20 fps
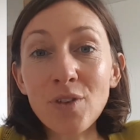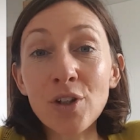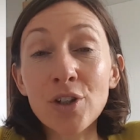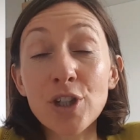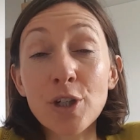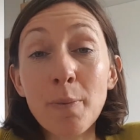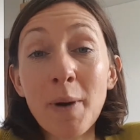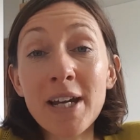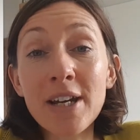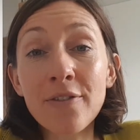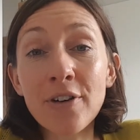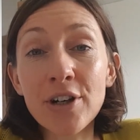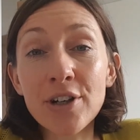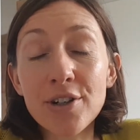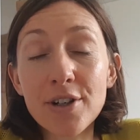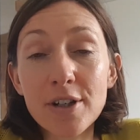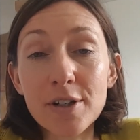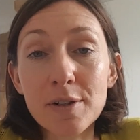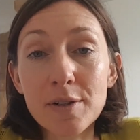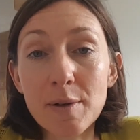You may have
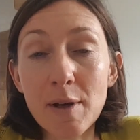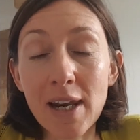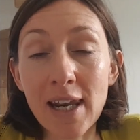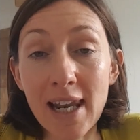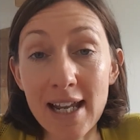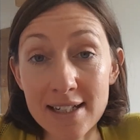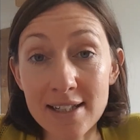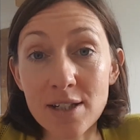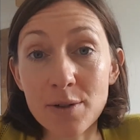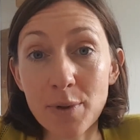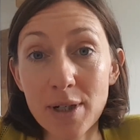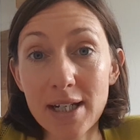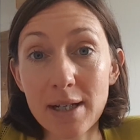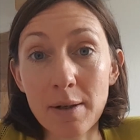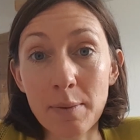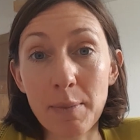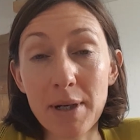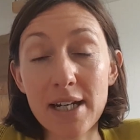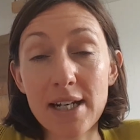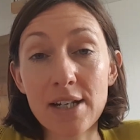heard last
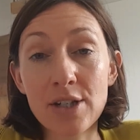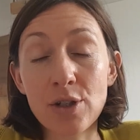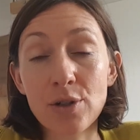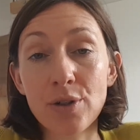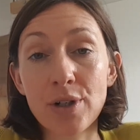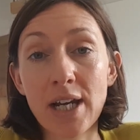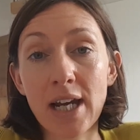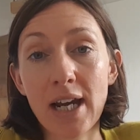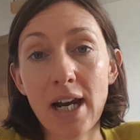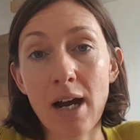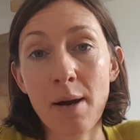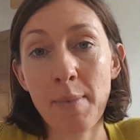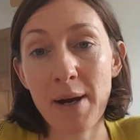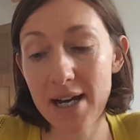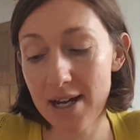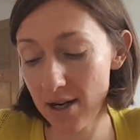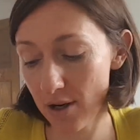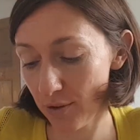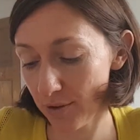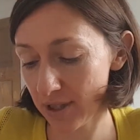week me talking
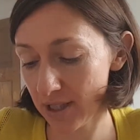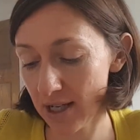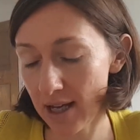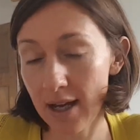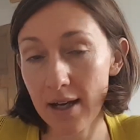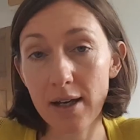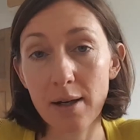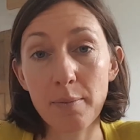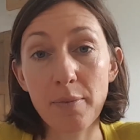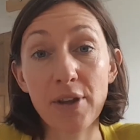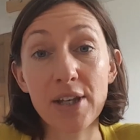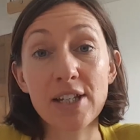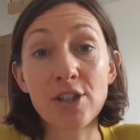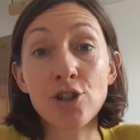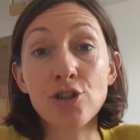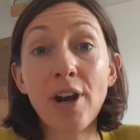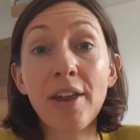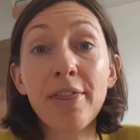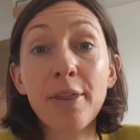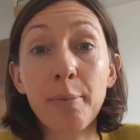about the
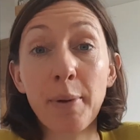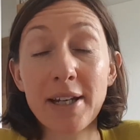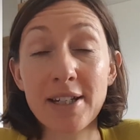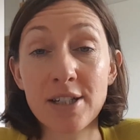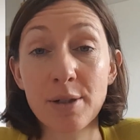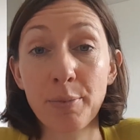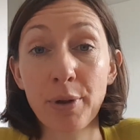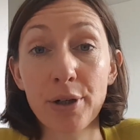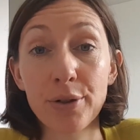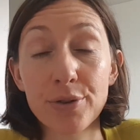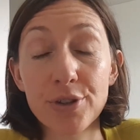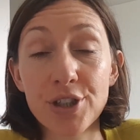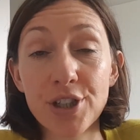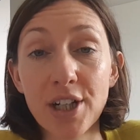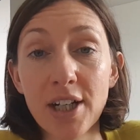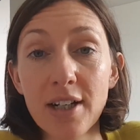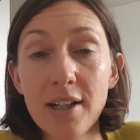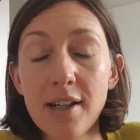strength-based approach.